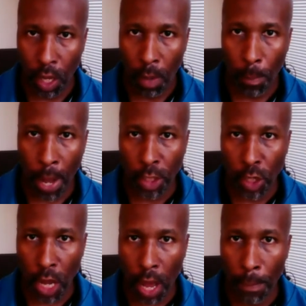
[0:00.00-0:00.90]
My
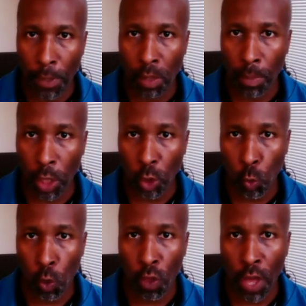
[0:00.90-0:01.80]
job is to make
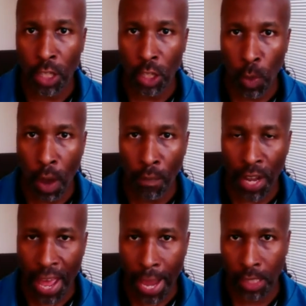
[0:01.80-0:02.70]
sure that you have an